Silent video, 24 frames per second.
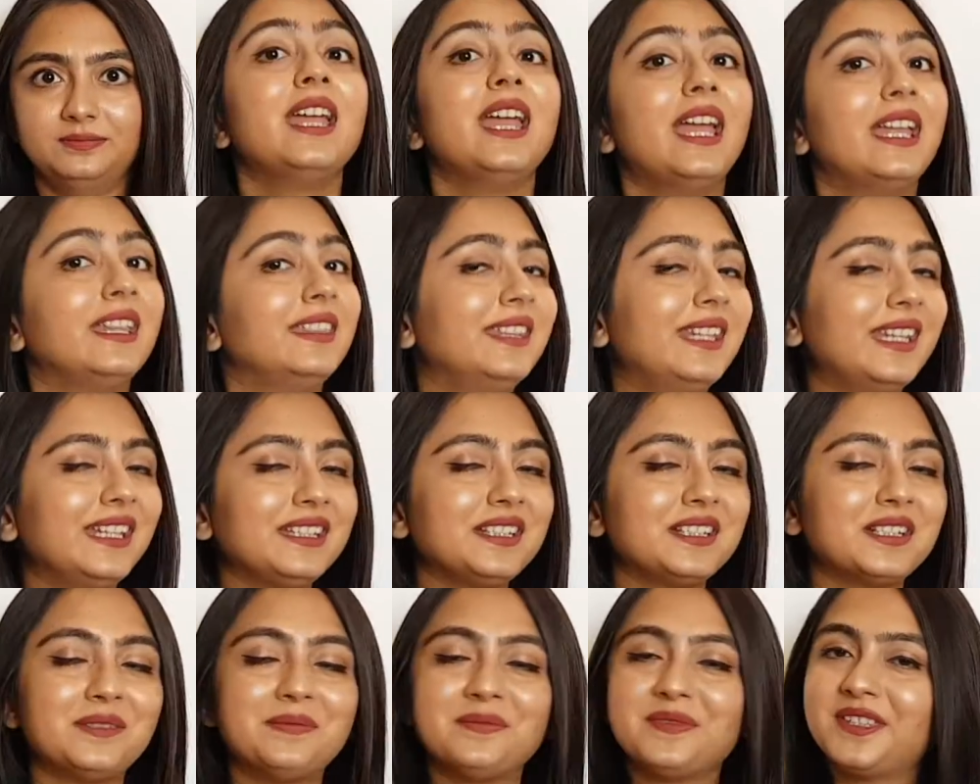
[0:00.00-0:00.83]
And then
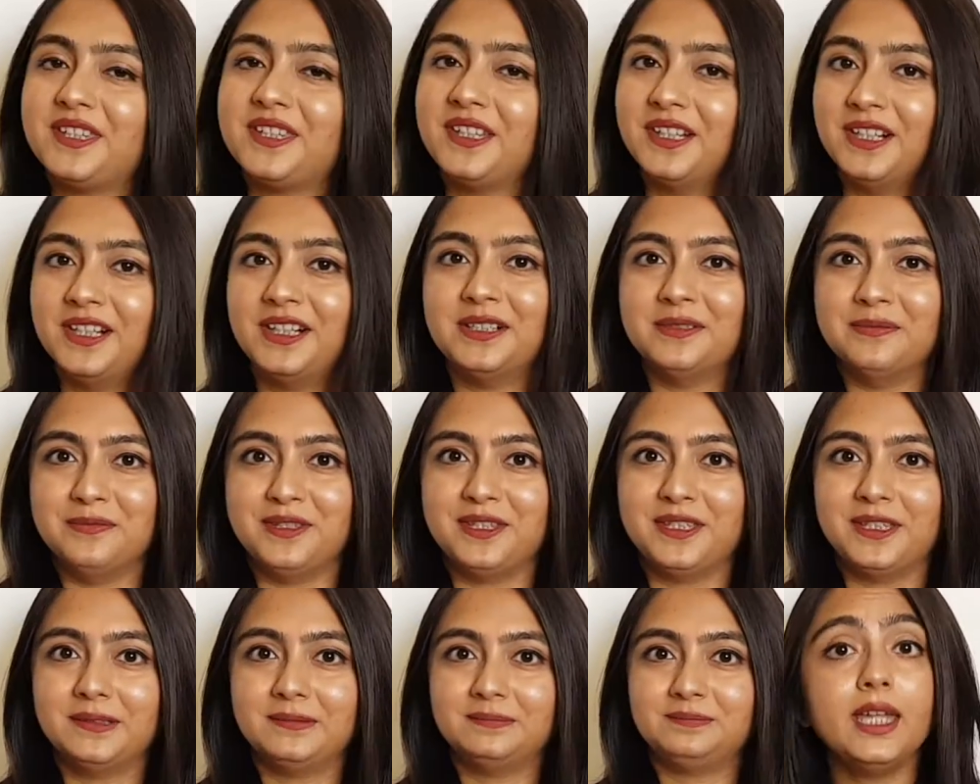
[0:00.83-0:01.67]
comes the herbs.
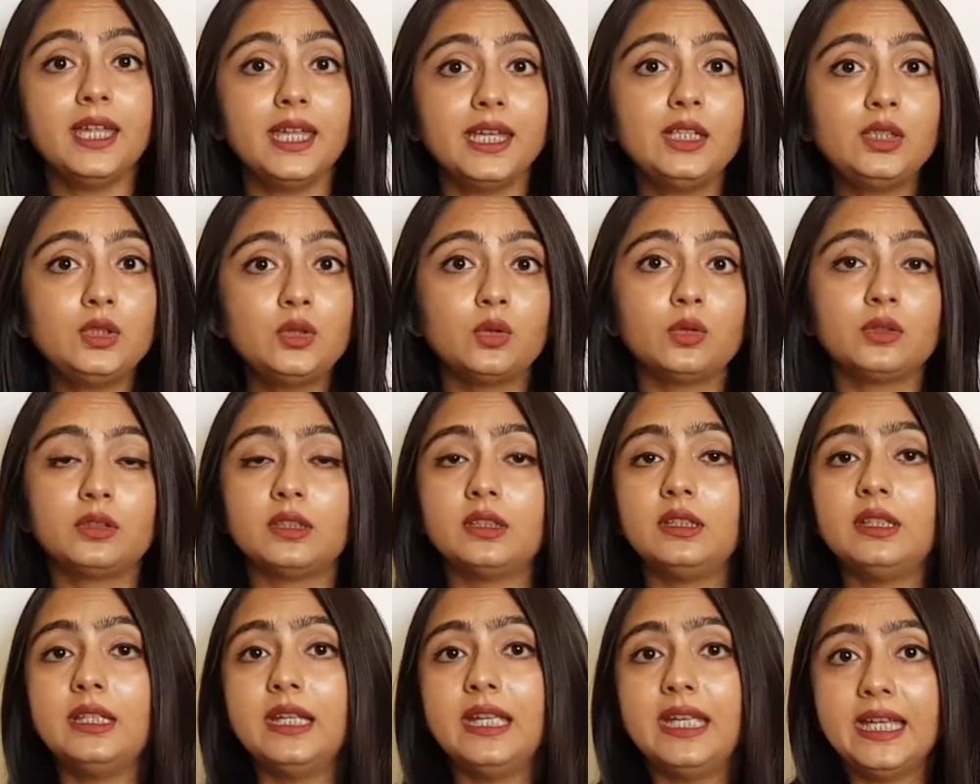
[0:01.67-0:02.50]
In
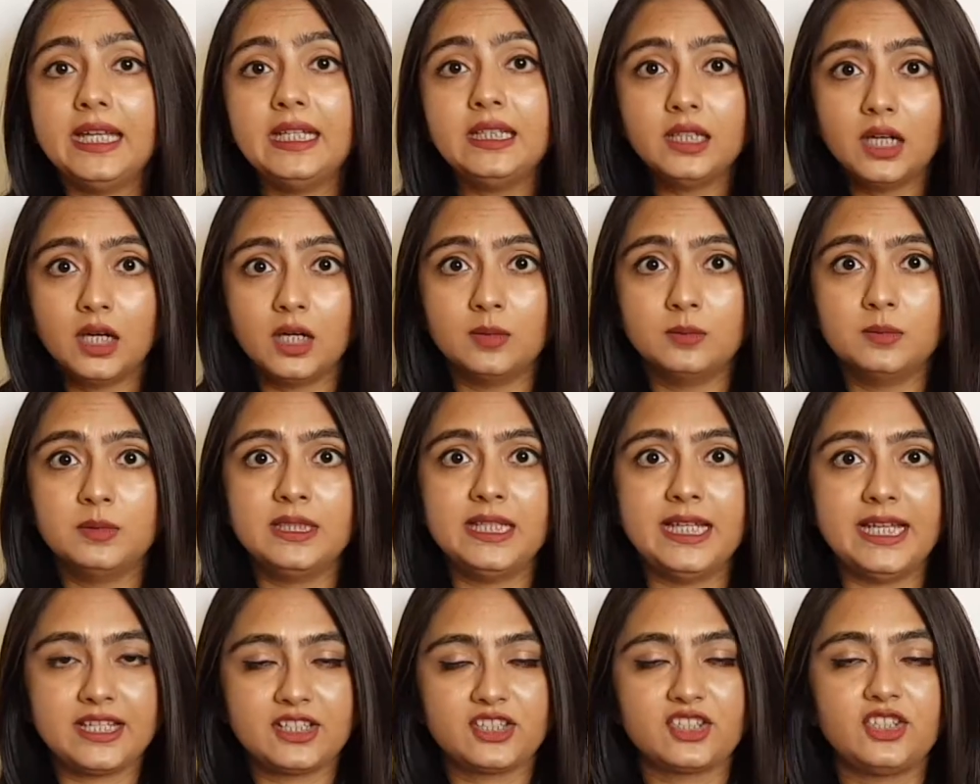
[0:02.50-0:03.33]
total, 8 herbal
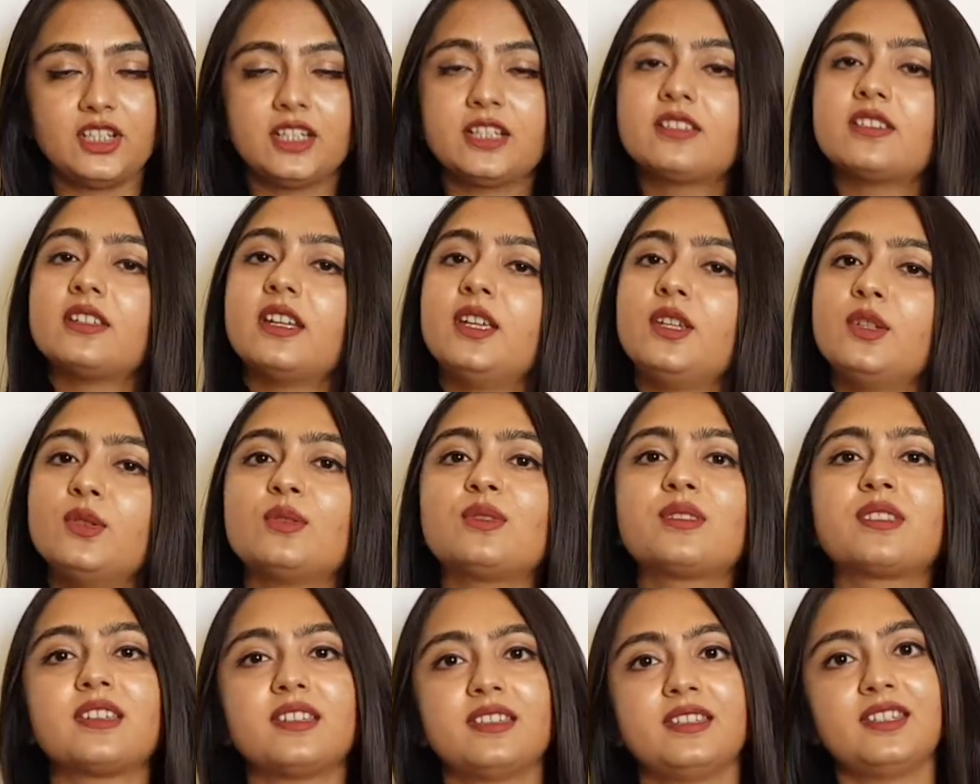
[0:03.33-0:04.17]
extracts are
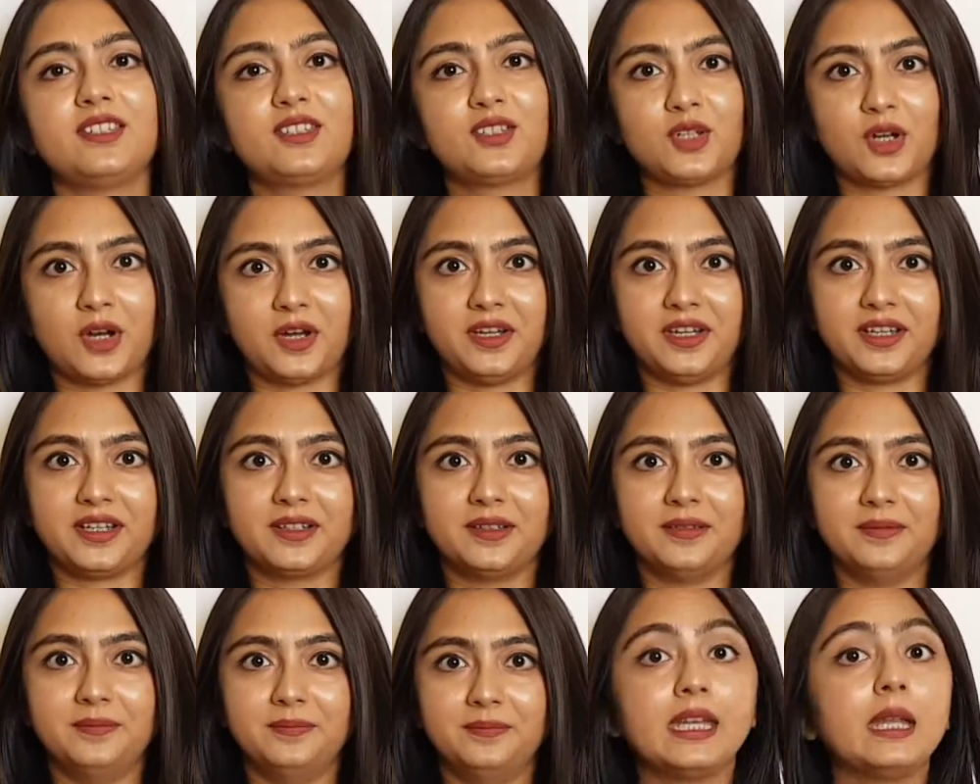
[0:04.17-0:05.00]
used in this tonic.
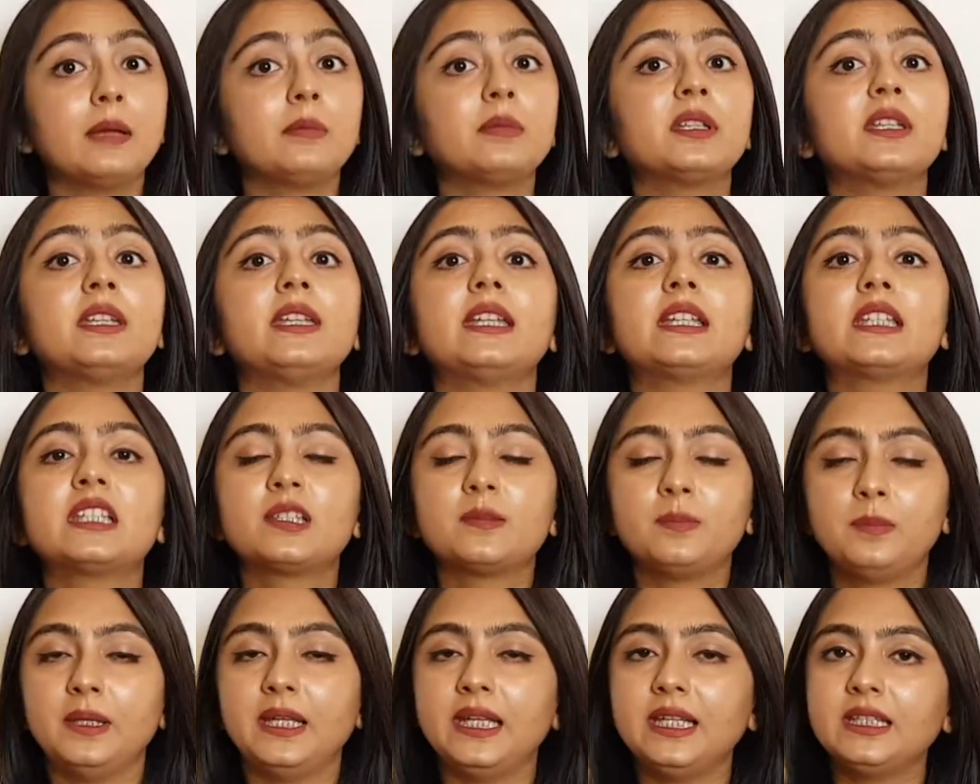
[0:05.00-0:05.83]
And I'm gonna
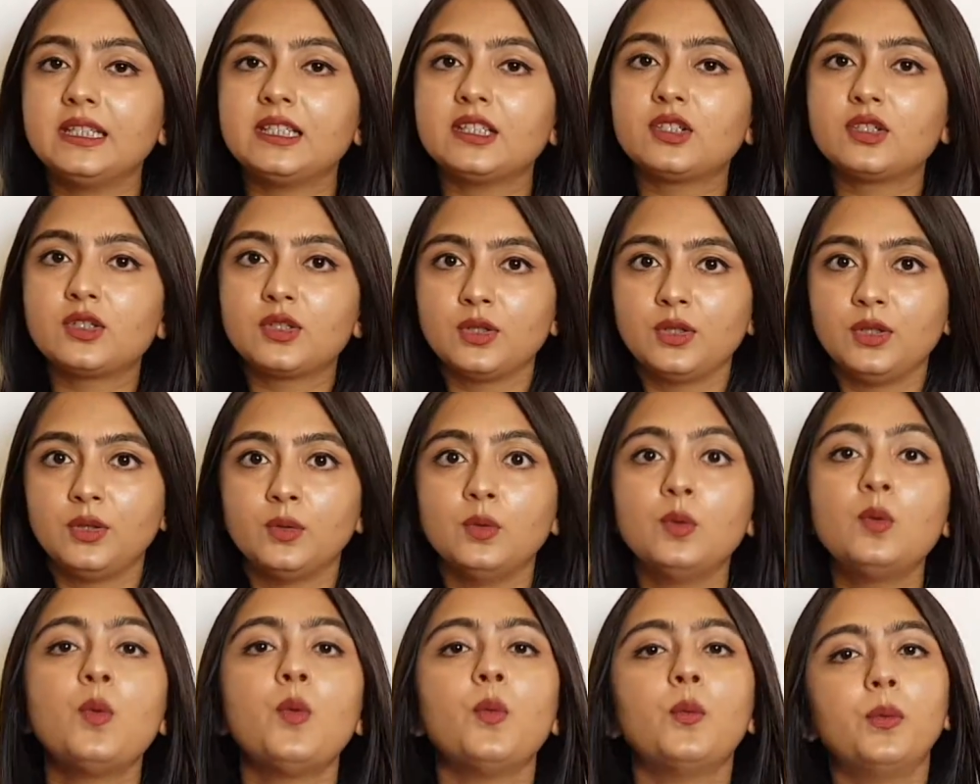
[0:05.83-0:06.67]
explain it to
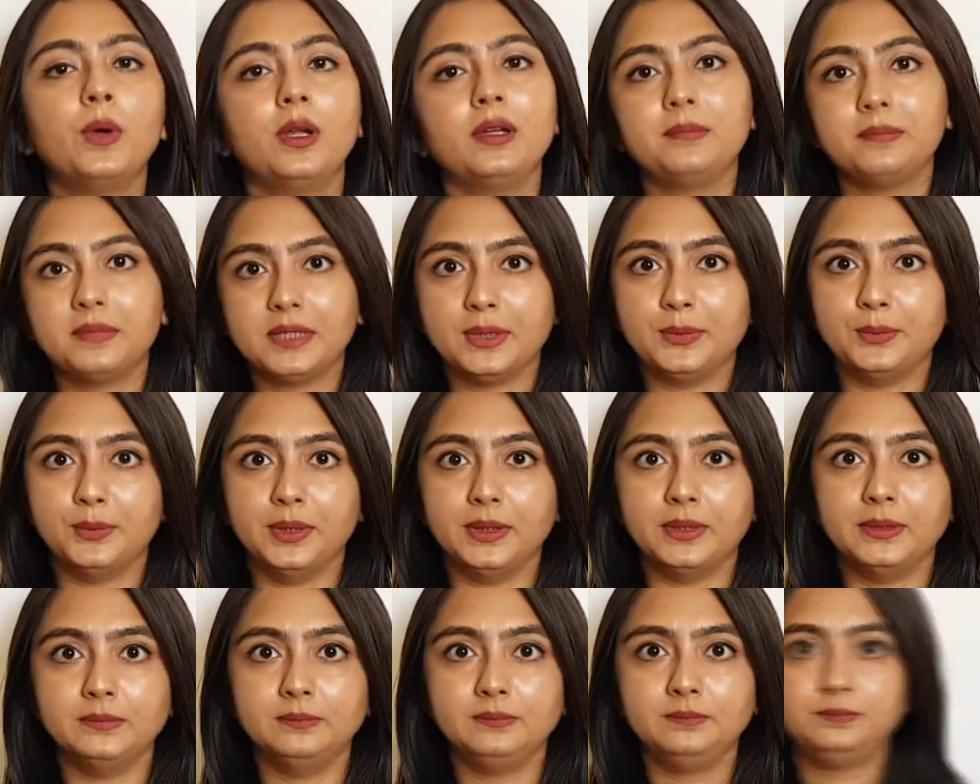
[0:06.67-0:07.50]
you one by
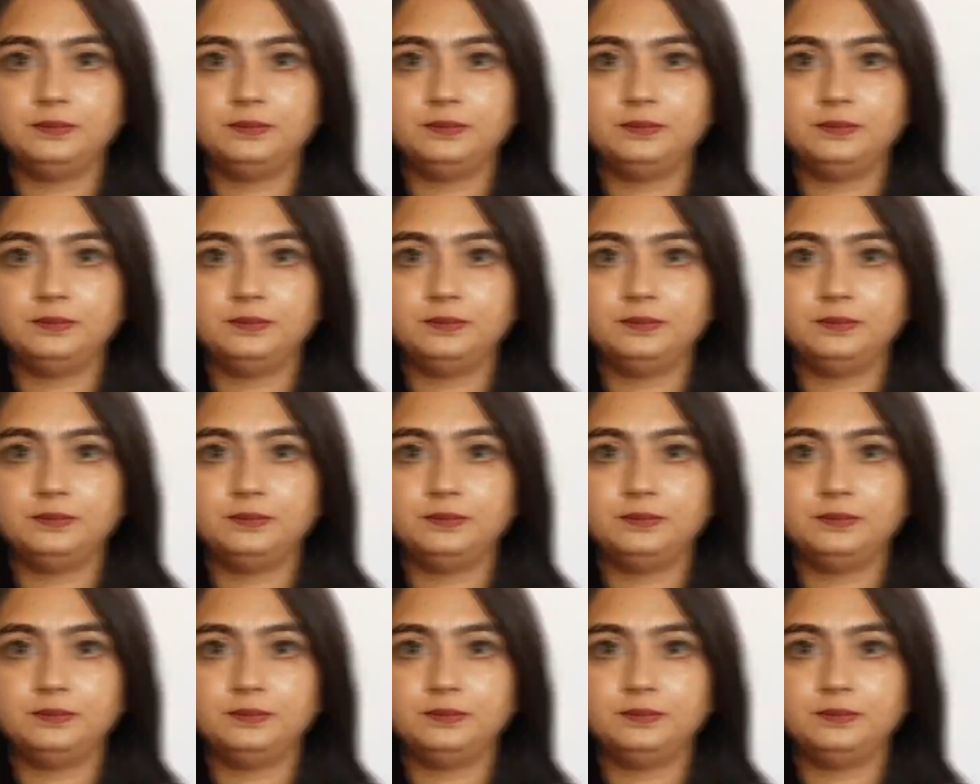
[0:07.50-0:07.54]
one.